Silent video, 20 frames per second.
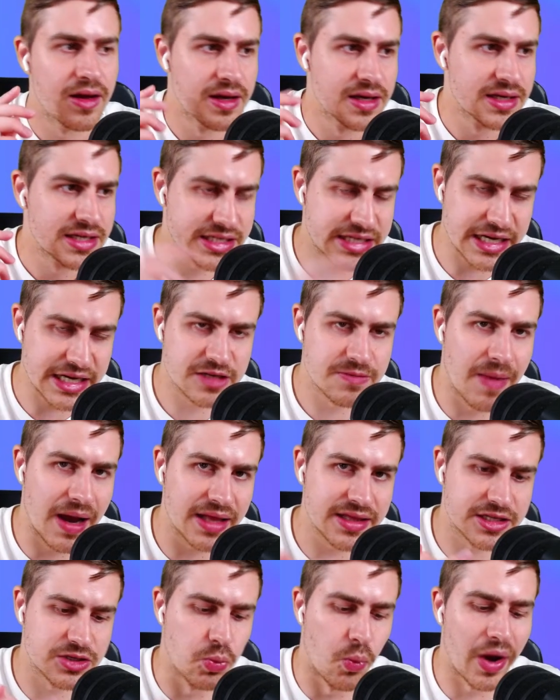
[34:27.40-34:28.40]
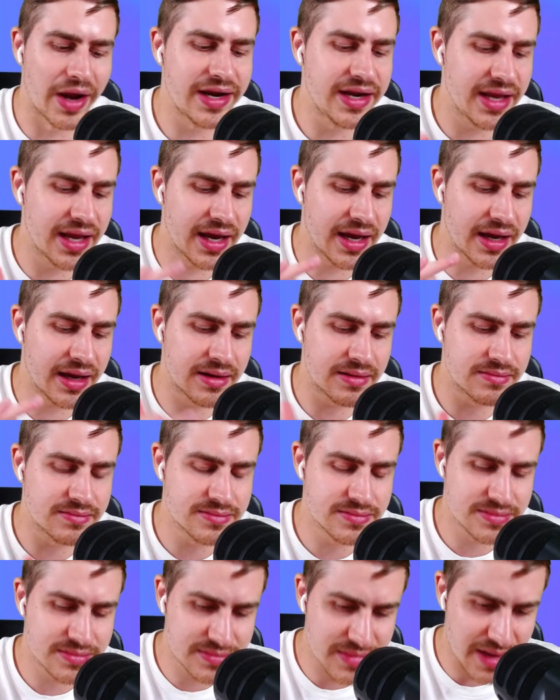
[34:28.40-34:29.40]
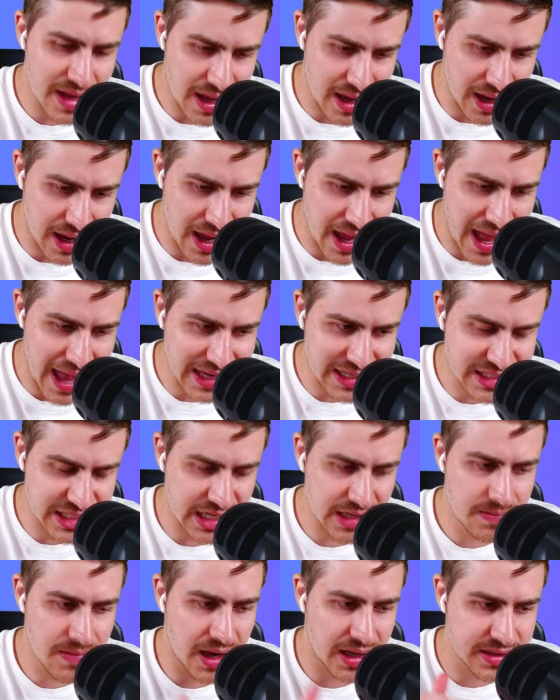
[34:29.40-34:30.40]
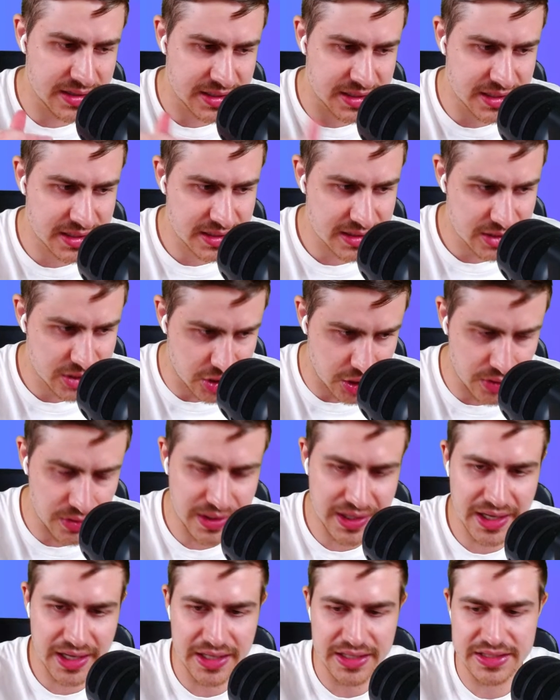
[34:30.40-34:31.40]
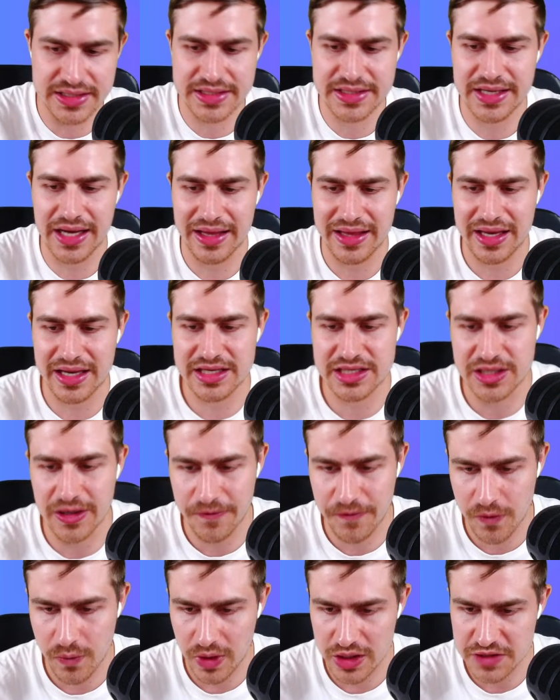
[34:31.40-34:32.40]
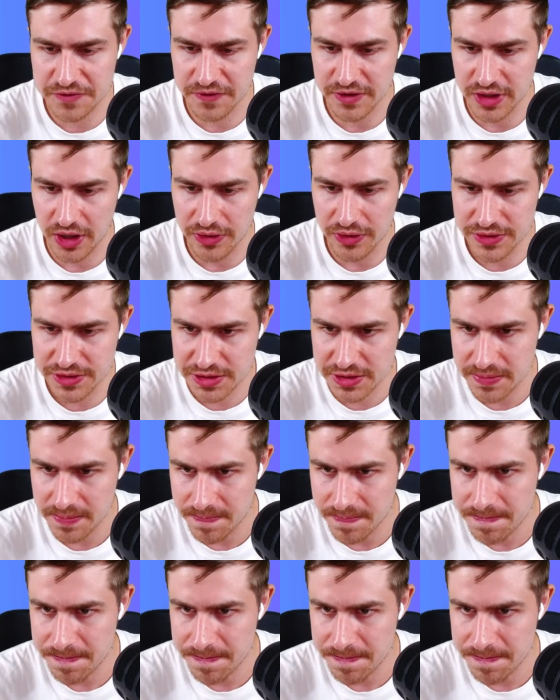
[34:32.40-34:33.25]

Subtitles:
6 months, 1 year, 18 months, 2 years. I think there's different ones for those.